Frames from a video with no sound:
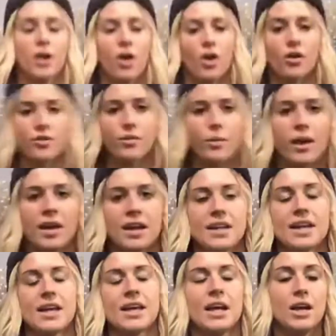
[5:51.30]
all of your weight
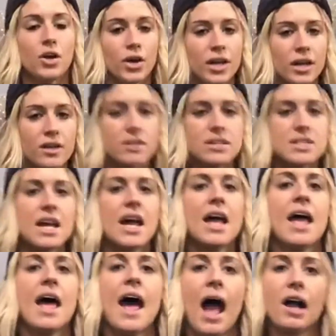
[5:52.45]
in your heels,
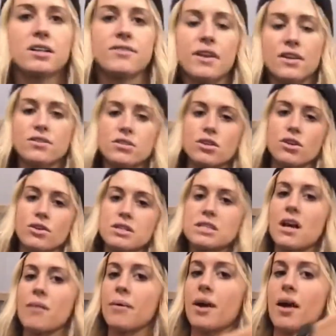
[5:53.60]
activating those glutes,
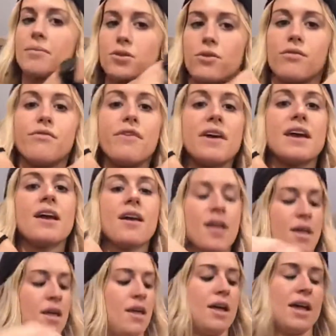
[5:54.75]
coming up to a V,
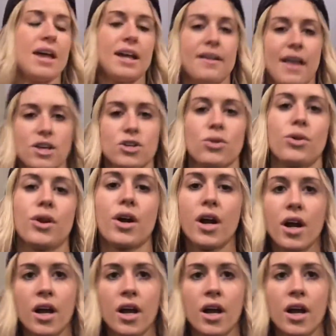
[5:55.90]
hitting that shoulder.